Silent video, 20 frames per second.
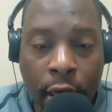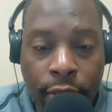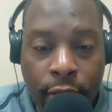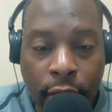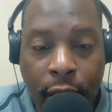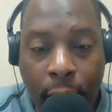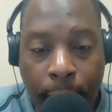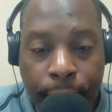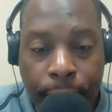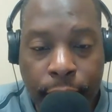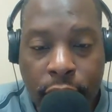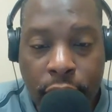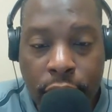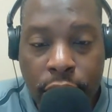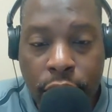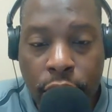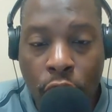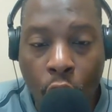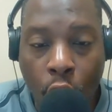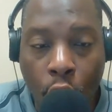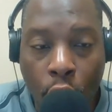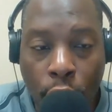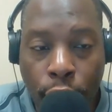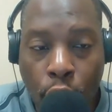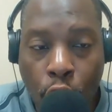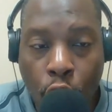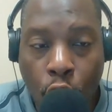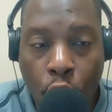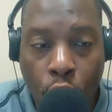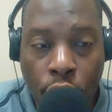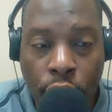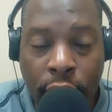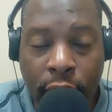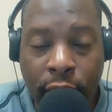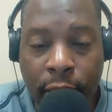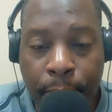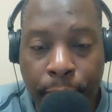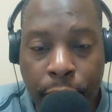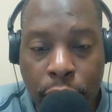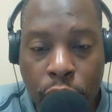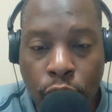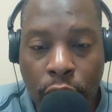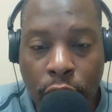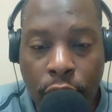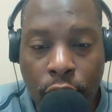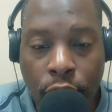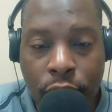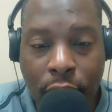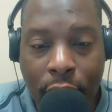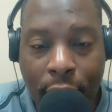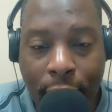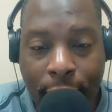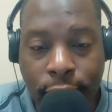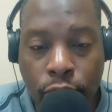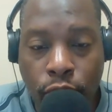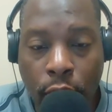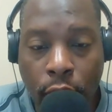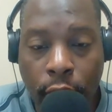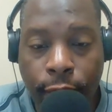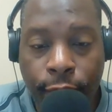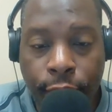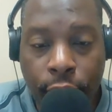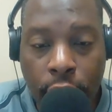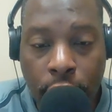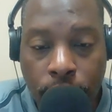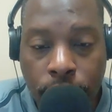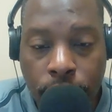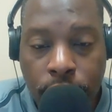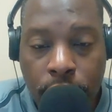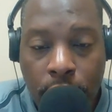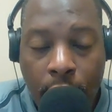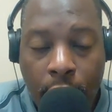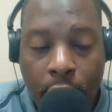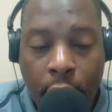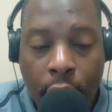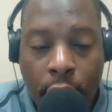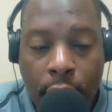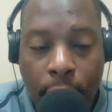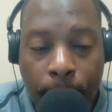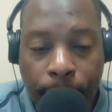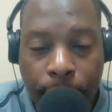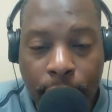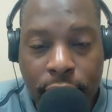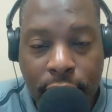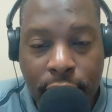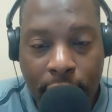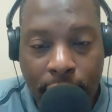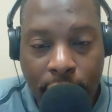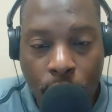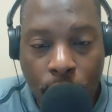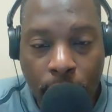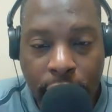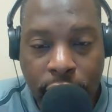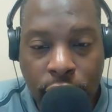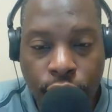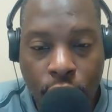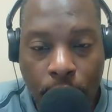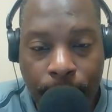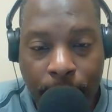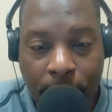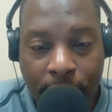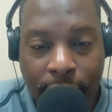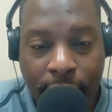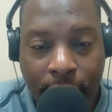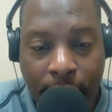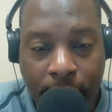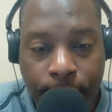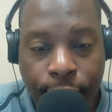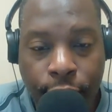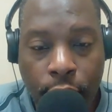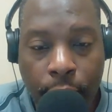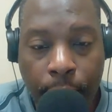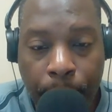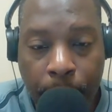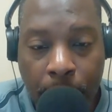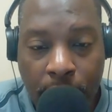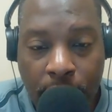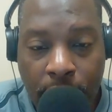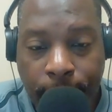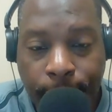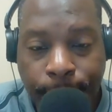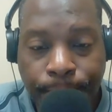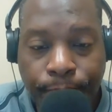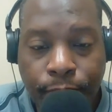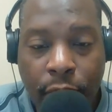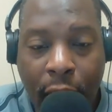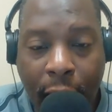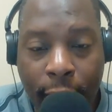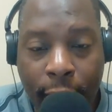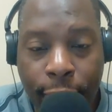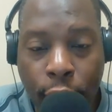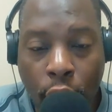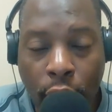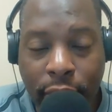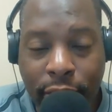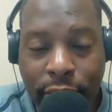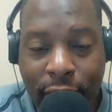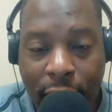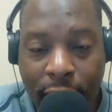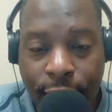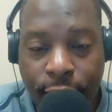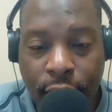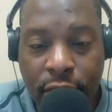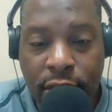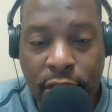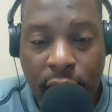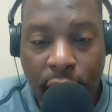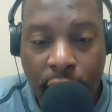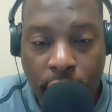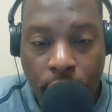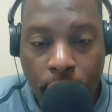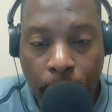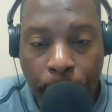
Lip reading: The competition on the court and in between those lines were fierce. A couple of takeaways from that game for me. I thought David Tenner